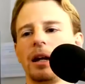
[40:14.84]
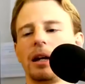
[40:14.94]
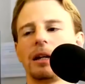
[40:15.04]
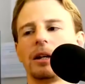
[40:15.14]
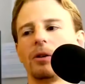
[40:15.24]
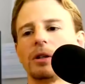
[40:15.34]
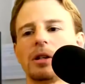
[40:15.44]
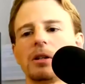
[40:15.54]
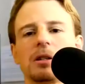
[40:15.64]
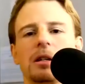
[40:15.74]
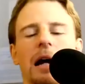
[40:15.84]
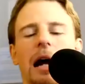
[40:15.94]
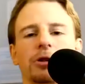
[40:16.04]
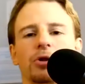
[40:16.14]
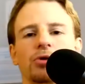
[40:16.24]
you know, as it's
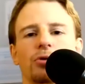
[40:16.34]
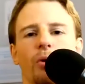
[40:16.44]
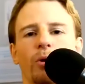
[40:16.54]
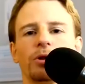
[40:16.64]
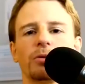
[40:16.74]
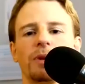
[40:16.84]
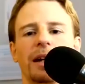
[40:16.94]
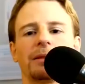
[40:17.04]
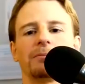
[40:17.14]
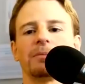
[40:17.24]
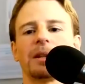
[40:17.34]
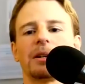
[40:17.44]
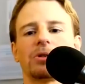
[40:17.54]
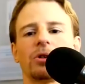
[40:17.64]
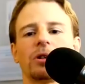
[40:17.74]
uncontrolled, then
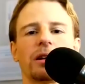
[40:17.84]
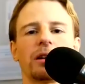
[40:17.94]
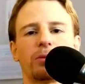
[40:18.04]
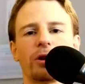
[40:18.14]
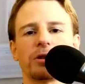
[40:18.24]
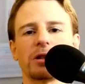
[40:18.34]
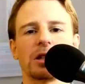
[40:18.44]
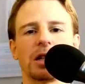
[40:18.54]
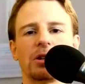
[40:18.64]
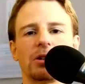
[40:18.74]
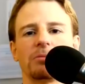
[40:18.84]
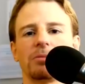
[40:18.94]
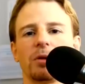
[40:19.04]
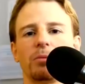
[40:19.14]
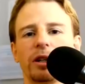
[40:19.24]
certain other processes in
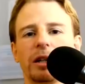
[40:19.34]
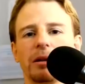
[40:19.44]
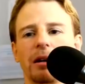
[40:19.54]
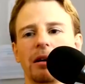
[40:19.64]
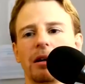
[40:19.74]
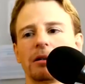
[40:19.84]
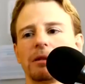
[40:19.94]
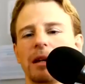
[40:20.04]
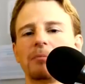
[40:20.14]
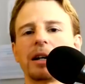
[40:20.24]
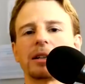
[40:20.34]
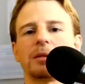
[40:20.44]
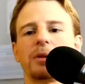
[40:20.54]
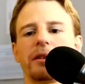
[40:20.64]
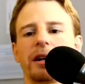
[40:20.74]
your body are
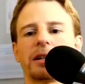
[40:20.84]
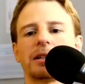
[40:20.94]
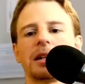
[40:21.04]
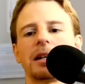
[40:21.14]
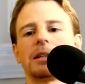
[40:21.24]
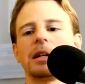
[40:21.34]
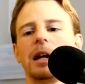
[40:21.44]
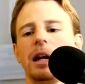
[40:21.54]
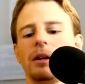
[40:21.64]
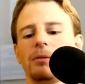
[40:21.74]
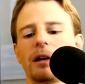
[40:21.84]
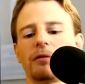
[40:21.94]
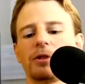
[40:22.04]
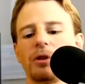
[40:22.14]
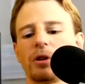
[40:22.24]
impacted by that. And we
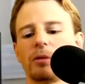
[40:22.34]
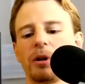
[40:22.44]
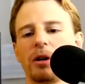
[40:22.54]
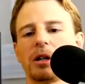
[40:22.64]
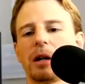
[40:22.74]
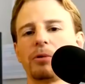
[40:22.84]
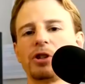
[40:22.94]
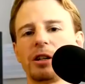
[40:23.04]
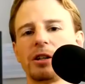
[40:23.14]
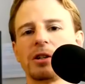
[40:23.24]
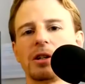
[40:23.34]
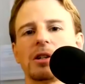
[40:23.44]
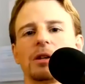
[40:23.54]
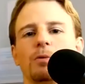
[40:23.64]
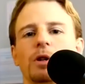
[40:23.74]
have to talk about
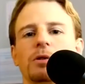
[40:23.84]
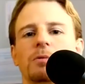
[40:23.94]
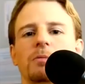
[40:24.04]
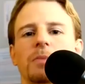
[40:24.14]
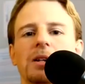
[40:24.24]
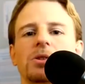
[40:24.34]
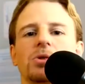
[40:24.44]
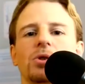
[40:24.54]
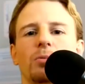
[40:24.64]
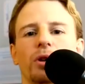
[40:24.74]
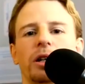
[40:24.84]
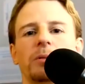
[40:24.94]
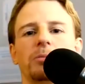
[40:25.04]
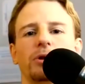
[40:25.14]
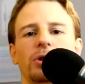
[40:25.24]
lipogenesis and what makes your body
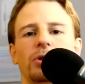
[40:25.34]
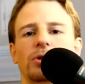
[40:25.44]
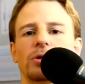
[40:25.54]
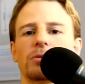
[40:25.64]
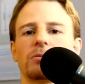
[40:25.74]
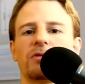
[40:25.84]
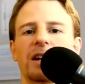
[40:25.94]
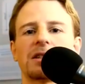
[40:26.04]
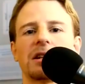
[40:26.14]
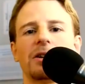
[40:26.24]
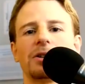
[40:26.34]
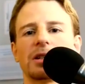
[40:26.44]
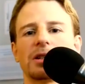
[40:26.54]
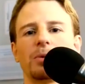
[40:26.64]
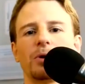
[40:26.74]
produce fat cells
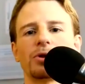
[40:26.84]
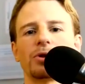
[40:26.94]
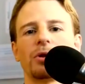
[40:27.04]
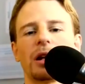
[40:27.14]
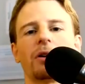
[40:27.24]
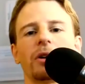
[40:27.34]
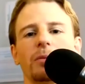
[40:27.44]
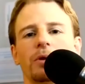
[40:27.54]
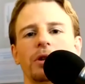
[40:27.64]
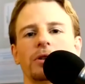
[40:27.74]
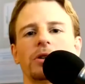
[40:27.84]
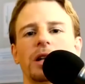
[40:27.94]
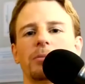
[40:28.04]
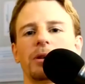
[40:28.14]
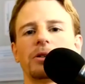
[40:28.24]
as opposed to allowing your body to
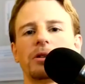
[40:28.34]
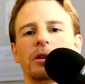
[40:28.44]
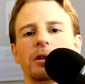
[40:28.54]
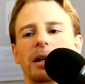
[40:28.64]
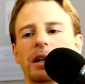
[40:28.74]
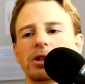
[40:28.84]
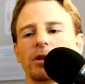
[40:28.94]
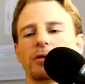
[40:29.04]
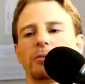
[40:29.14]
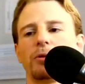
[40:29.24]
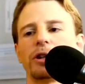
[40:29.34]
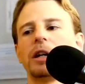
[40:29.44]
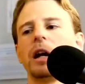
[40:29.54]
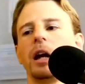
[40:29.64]
tap into the energy of the body.